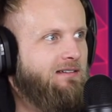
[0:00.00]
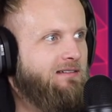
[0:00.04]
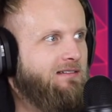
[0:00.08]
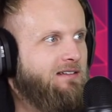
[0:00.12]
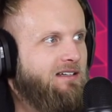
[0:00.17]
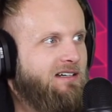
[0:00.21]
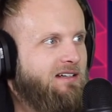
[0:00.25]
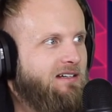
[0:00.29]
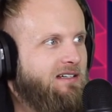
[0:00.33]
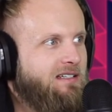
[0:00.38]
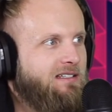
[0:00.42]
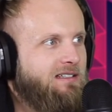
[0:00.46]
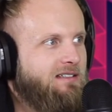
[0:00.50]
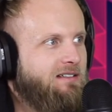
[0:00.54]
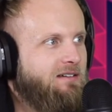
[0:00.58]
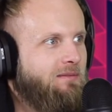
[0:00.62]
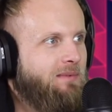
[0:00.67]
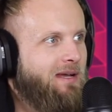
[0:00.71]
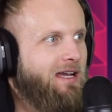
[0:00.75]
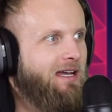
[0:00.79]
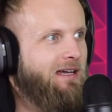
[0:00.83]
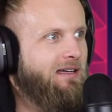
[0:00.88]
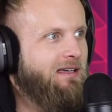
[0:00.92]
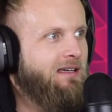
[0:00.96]
No, I didn't go
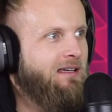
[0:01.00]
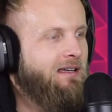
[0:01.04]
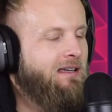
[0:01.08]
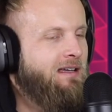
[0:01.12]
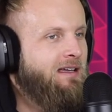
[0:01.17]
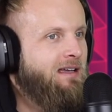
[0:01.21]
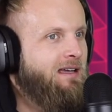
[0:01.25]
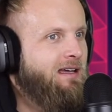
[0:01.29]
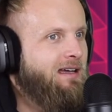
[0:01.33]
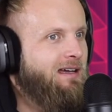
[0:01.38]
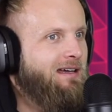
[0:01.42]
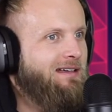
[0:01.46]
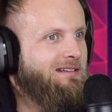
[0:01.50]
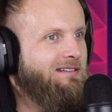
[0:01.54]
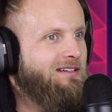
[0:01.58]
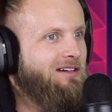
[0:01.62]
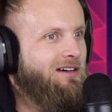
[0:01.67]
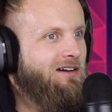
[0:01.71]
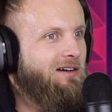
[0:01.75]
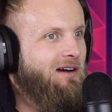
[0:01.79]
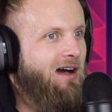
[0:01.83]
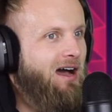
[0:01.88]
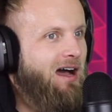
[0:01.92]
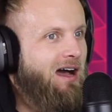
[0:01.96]
back. Never go back?
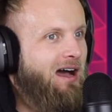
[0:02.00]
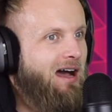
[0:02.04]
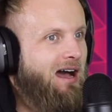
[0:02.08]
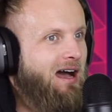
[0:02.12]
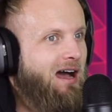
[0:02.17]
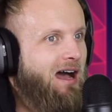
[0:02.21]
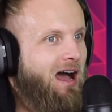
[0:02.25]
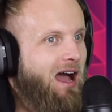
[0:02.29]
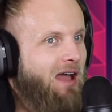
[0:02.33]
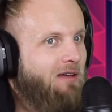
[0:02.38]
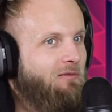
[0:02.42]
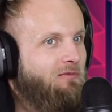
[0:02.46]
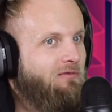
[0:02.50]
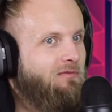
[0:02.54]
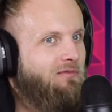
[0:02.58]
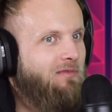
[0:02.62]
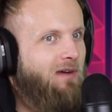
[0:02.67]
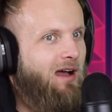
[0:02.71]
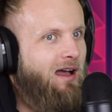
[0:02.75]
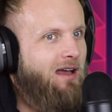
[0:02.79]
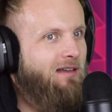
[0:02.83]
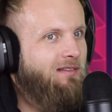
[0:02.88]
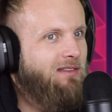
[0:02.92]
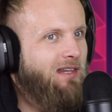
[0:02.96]
No,
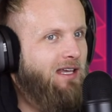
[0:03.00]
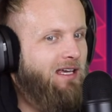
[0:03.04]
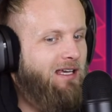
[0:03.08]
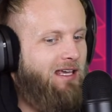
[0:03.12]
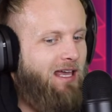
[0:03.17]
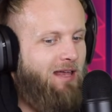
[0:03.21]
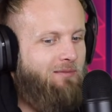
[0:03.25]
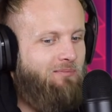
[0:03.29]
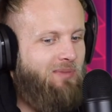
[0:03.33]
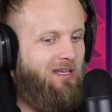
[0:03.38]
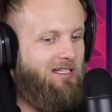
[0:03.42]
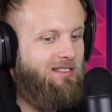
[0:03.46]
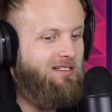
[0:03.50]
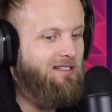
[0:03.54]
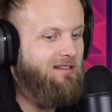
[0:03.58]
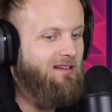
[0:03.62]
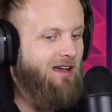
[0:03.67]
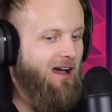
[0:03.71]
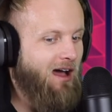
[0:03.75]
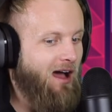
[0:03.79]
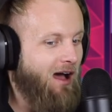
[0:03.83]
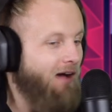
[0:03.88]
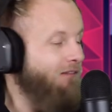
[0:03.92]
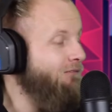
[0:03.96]
I like had been to
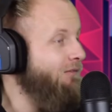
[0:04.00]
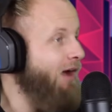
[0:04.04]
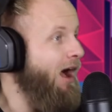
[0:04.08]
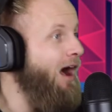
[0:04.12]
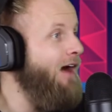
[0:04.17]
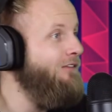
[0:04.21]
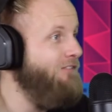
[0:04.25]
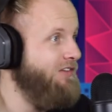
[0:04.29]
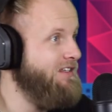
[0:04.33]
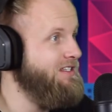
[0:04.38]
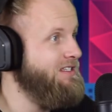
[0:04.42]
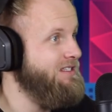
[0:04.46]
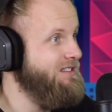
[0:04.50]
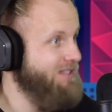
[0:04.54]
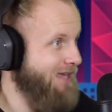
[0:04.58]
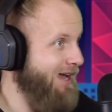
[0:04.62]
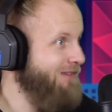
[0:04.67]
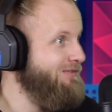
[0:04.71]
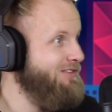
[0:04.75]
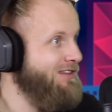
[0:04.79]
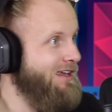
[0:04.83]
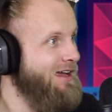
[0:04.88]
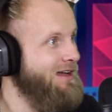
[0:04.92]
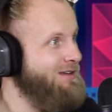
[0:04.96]
the offices
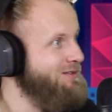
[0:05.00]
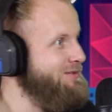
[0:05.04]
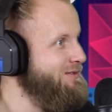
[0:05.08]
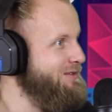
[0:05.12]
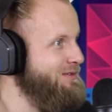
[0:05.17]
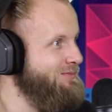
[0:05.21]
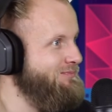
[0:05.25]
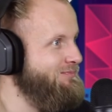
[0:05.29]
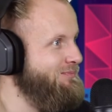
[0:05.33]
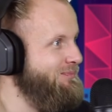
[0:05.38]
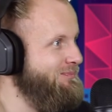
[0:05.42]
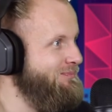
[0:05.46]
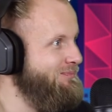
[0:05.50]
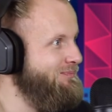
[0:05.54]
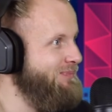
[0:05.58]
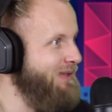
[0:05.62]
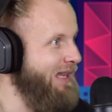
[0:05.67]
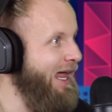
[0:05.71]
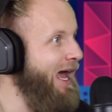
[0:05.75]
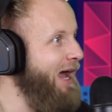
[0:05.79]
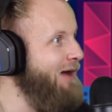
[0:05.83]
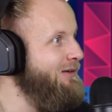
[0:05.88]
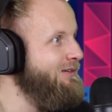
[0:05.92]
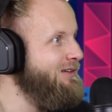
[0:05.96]
after the house was
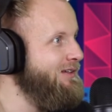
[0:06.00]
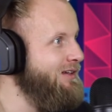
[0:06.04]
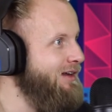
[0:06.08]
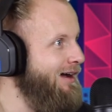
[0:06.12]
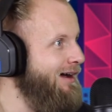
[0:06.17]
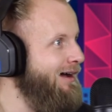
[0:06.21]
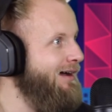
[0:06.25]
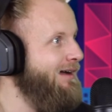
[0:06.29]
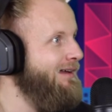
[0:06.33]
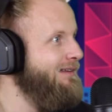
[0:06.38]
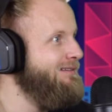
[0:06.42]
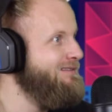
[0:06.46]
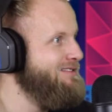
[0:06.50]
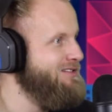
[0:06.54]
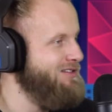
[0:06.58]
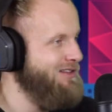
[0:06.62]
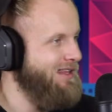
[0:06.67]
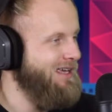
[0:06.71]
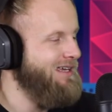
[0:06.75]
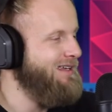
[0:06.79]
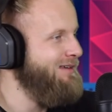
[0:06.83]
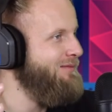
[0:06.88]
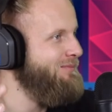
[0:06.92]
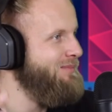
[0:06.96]
plowed and gone. Oh, right. So
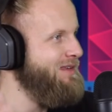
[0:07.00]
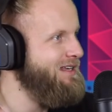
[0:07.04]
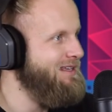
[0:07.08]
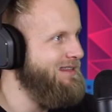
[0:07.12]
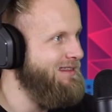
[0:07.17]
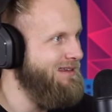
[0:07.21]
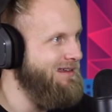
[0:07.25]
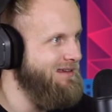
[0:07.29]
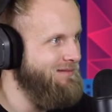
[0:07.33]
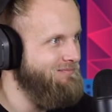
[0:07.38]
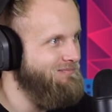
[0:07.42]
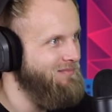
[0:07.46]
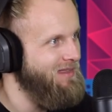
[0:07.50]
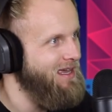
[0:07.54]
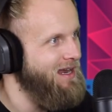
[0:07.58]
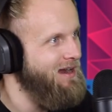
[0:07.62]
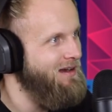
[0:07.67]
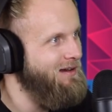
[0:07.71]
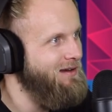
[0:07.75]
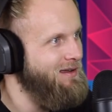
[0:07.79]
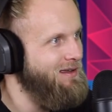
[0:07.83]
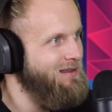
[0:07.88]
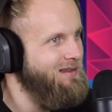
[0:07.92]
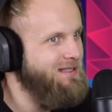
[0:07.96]
like I've been to the
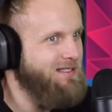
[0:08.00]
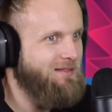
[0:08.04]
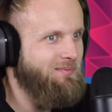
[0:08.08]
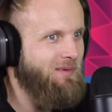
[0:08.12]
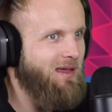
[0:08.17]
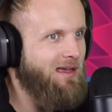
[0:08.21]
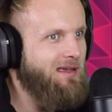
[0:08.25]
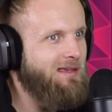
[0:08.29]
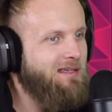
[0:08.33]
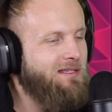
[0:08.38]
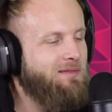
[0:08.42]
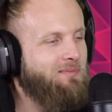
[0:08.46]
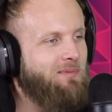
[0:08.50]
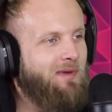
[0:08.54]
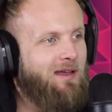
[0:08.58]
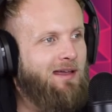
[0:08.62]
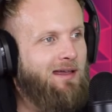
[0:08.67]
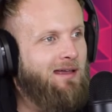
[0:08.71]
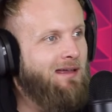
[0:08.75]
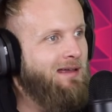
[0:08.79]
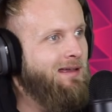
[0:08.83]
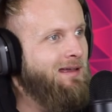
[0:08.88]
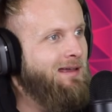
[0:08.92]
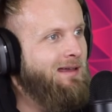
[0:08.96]
area and the space,
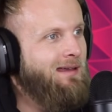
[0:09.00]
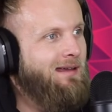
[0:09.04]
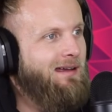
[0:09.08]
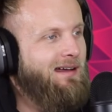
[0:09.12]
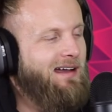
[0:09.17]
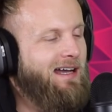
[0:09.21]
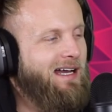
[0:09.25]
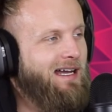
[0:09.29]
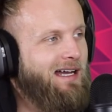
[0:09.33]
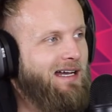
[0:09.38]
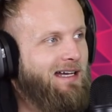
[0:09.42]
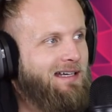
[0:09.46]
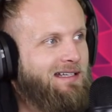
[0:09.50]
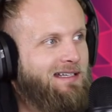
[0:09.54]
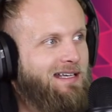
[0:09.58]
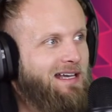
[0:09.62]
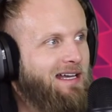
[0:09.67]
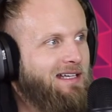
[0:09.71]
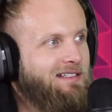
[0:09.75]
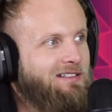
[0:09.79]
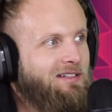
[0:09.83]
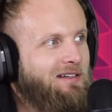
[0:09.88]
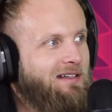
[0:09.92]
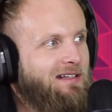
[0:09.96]
but whoa.
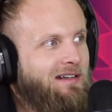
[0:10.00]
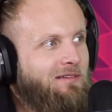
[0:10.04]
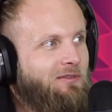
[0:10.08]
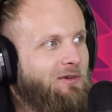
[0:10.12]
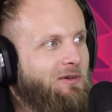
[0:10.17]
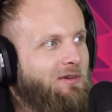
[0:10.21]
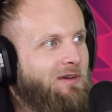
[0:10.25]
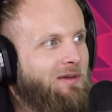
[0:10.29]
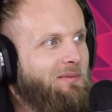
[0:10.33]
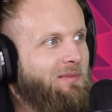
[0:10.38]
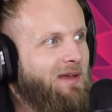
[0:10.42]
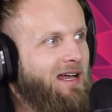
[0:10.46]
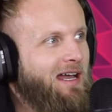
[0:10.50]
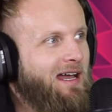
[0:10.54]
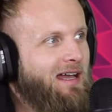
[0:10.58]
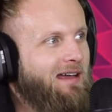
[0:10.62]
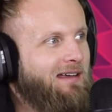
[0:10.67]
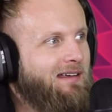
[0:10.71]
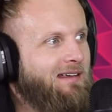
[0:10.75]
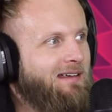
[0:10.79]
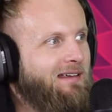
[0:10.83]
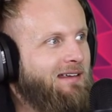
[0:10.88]
Yeah, no, I never went back.